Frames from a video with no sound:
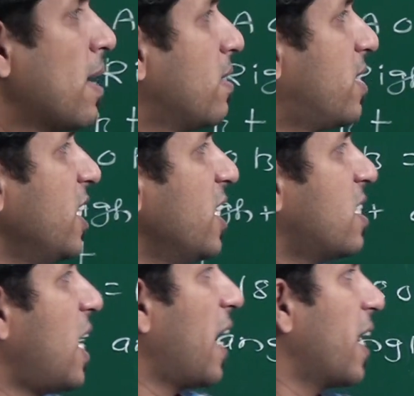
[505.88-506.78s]
see this
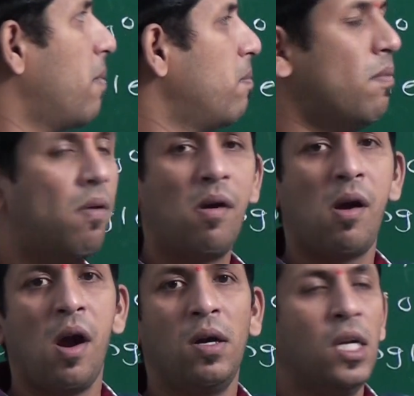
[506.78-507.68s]
diagram,
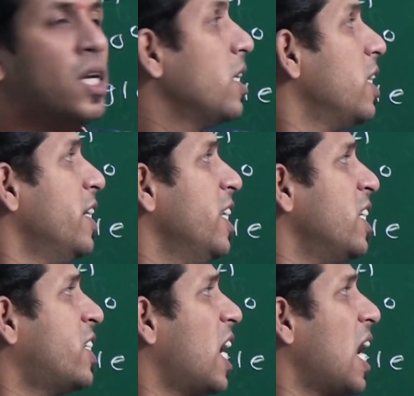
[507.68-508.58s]

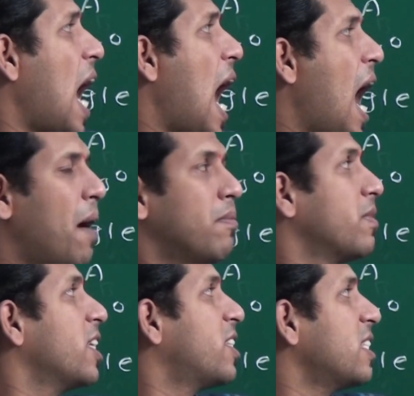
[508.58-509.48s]
initial arm,
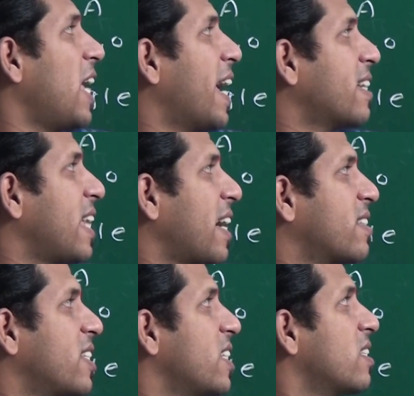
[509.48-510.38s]
this is
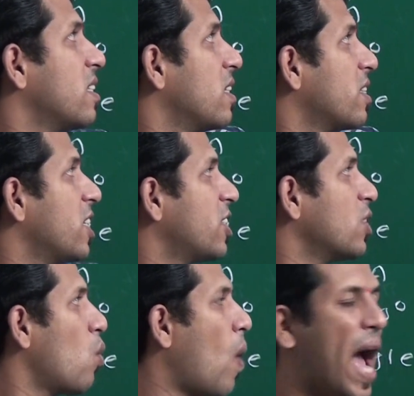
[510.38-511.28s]
x-axis, this is
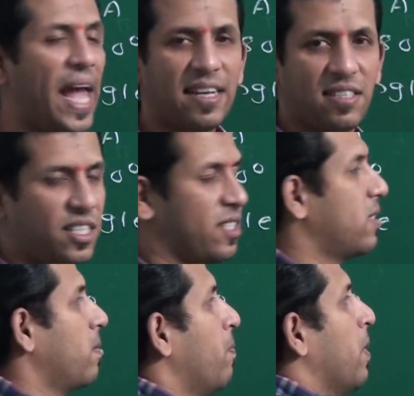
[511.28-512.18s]

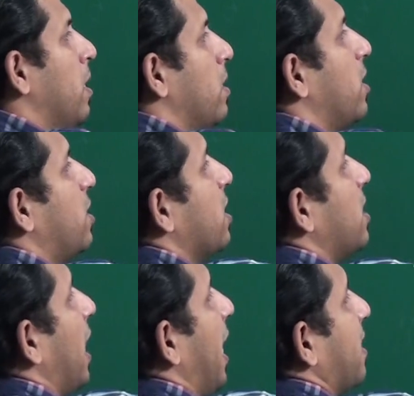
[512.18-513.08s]
y-axis, this
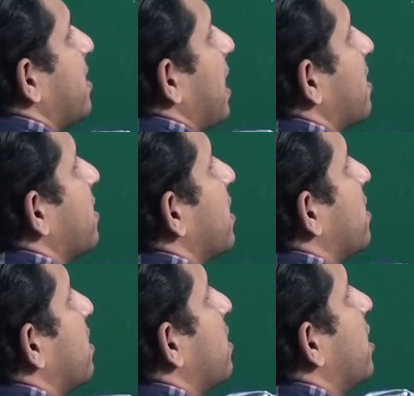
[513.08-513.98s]
is
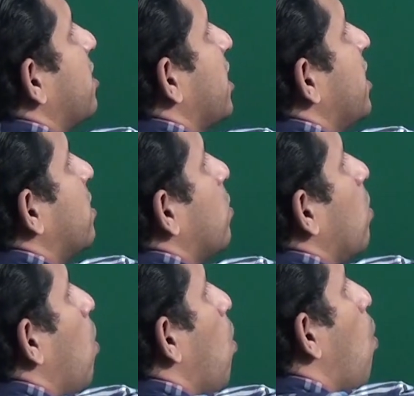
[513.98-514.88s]
x-axis, this is
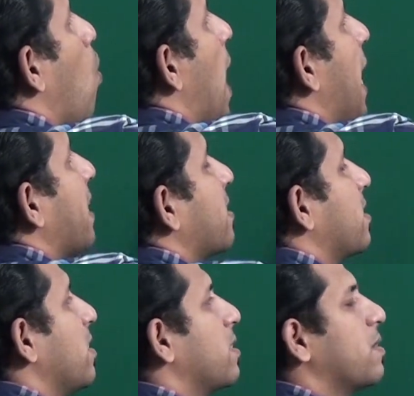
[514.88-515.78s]

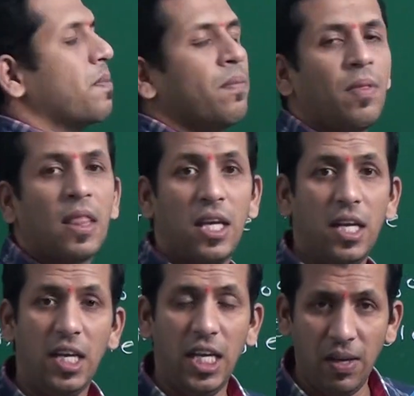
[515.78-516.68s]
y-axis.
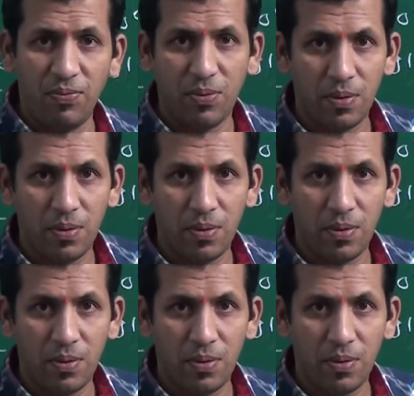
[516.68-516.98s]
If